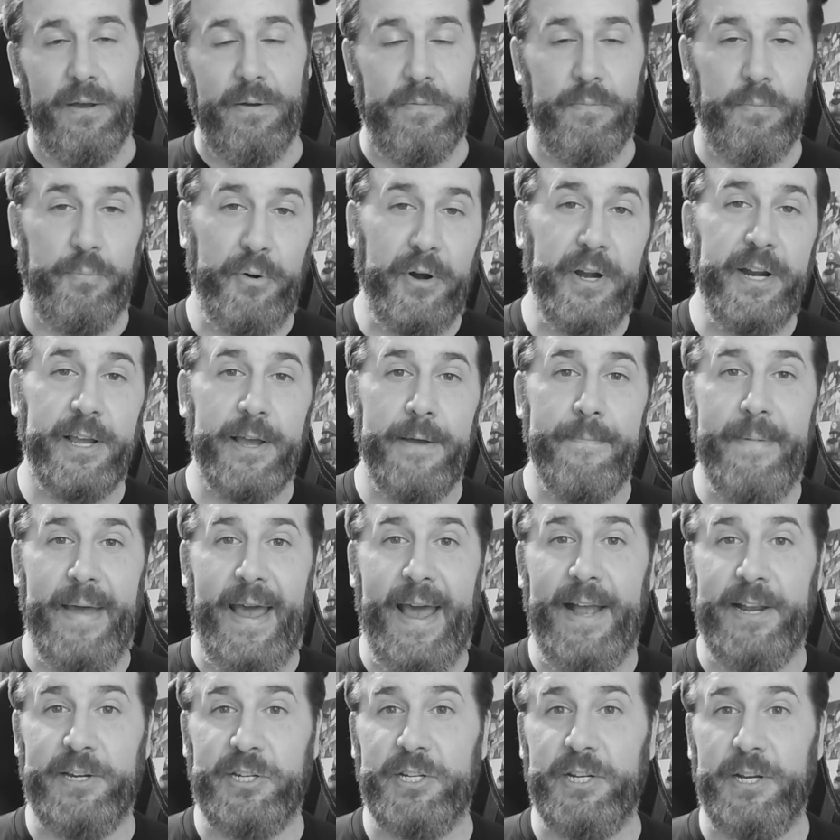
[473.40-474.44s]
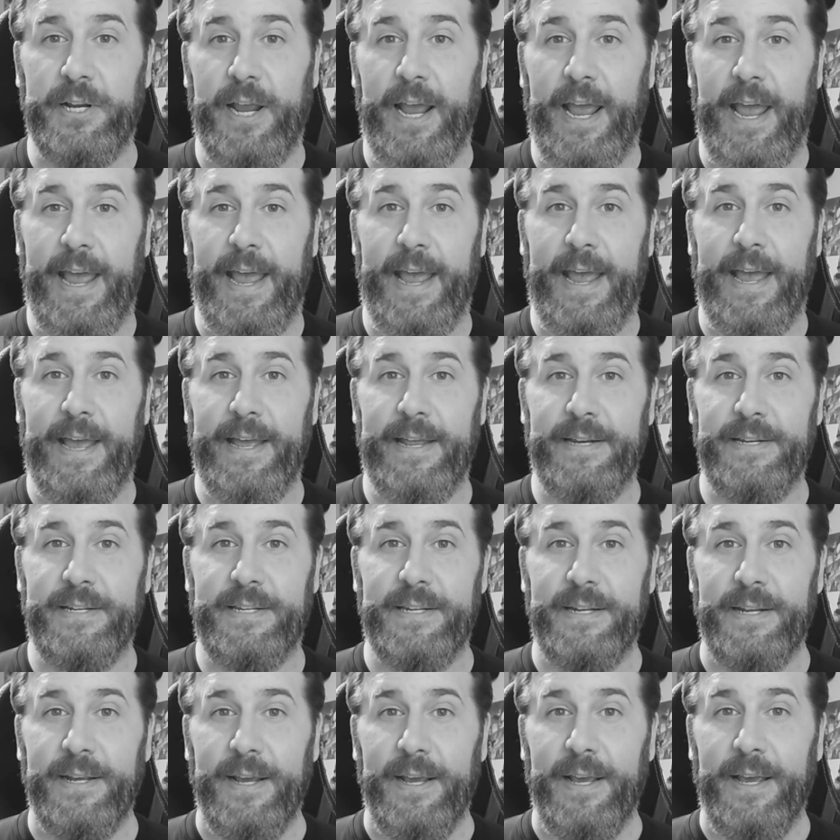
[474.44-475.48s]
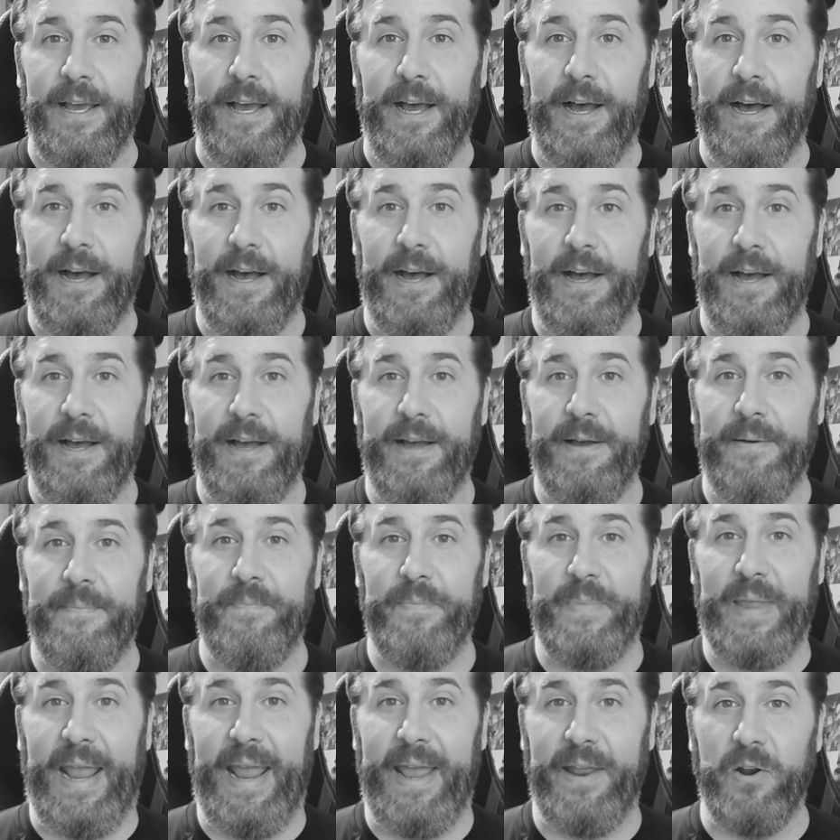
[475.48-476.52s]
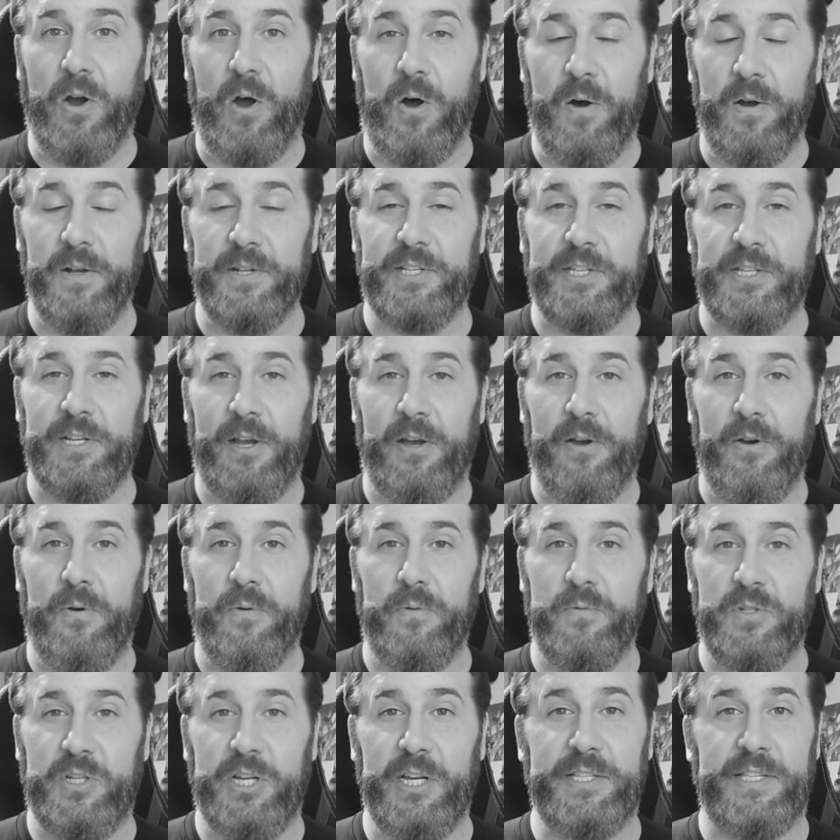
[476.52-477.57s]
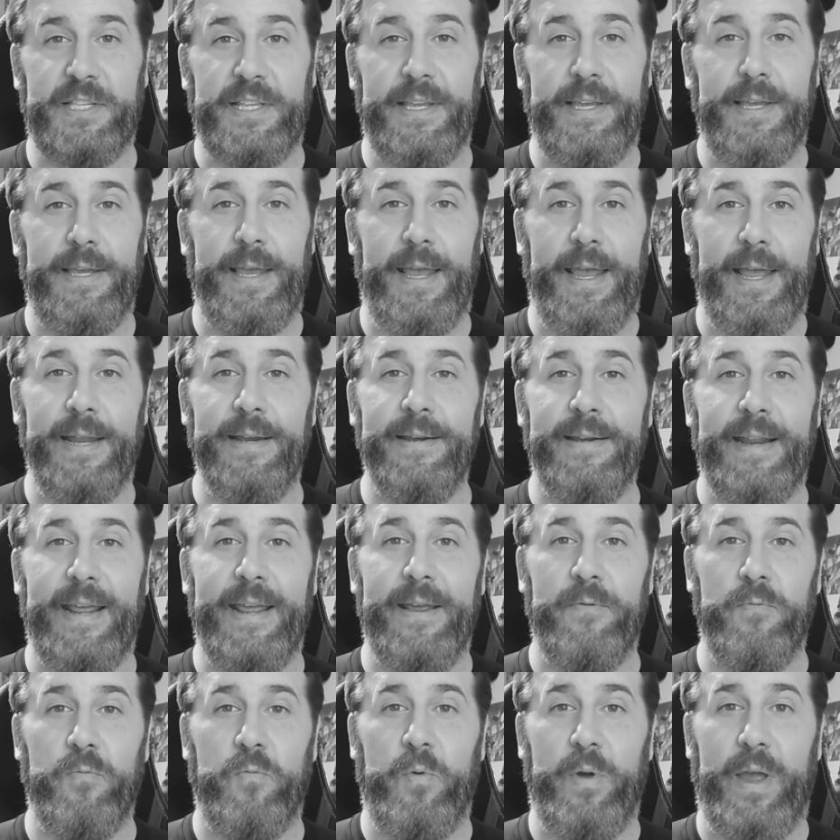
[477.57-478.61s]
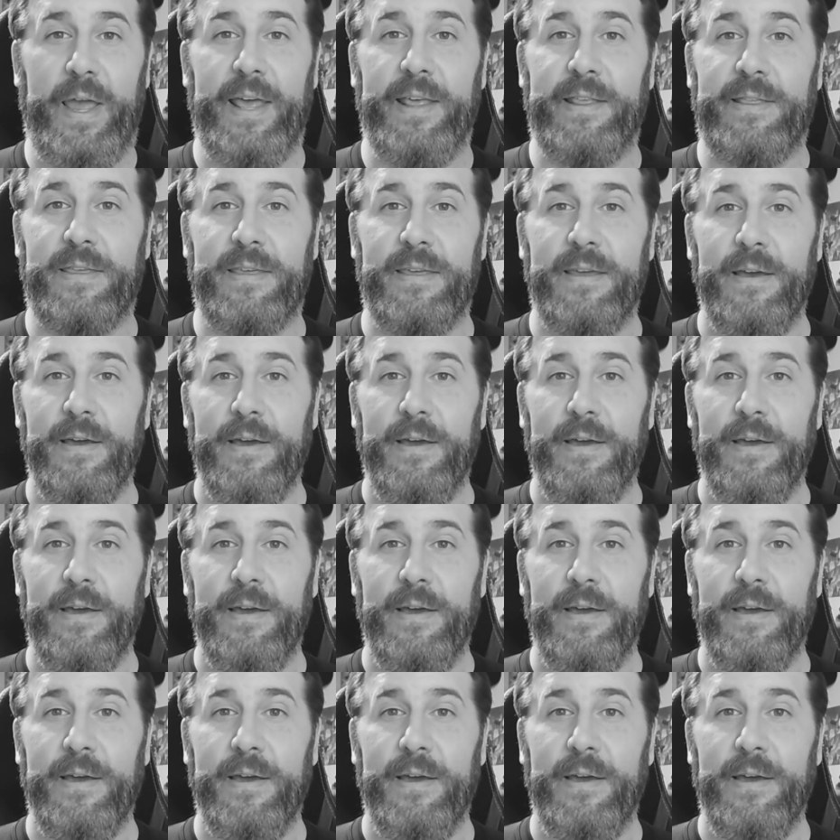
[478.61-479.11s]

pretty good match, and also just the ending with